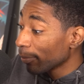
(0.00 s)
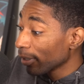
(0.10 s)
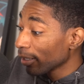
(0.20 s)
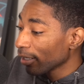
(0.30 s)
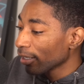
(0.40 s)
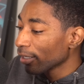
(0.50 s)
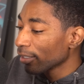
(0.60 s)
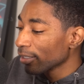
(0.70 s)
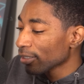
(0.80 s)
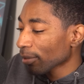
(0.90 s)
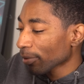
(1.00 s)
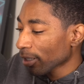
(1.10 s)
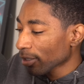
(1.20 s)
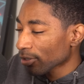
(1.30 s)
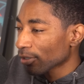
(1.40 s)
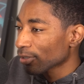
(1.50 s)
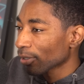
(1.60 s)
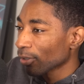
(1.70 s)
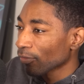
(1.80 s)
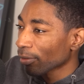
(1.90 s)
but uh, he's not playing this year,
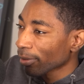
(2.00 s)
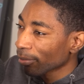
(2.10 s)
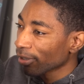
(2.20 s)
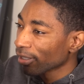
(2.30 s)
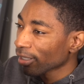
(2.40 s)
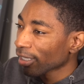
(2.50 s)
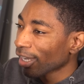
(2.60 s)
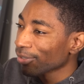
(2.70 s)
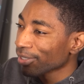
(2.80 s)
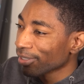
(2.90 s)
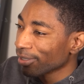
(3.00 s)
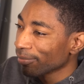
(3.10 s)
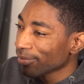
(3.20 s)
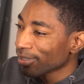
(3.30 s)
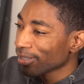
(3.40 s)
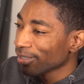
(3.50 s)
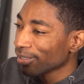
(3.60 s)
so I don't know if I'll be able to count on him to. Um,